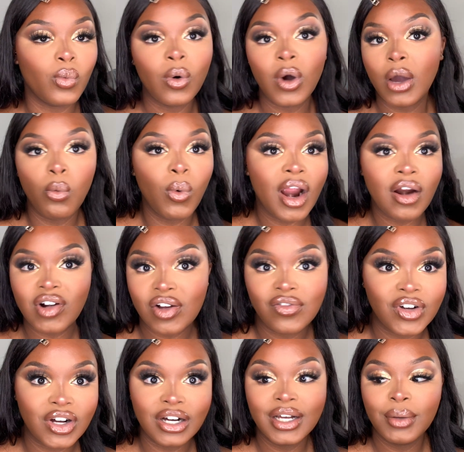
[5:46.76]

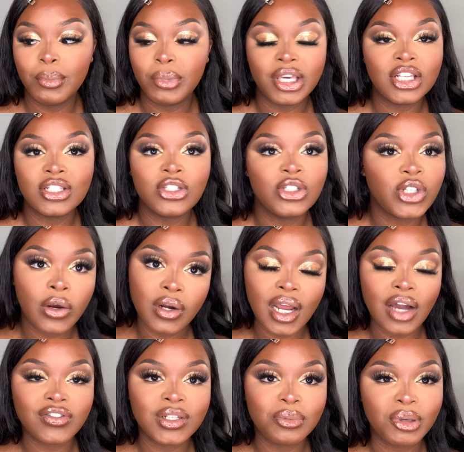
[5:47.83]
wherever because you don't
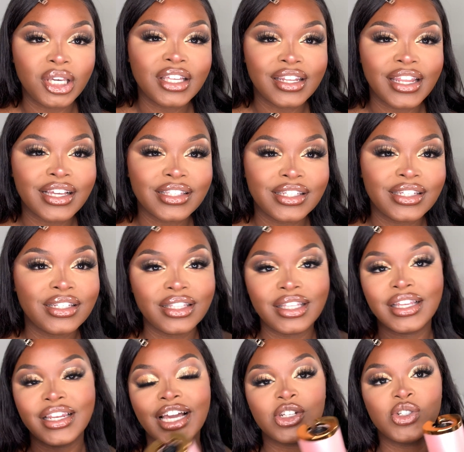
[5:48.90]
have to be connected to the
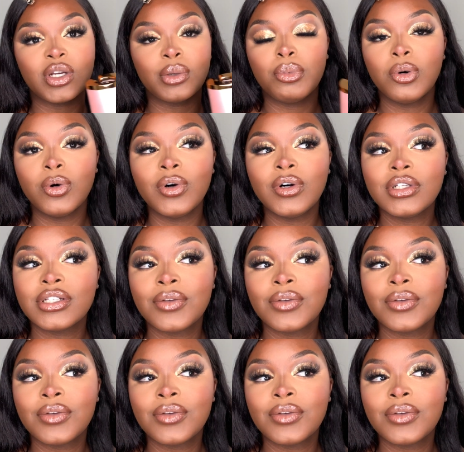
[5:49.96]
electric port.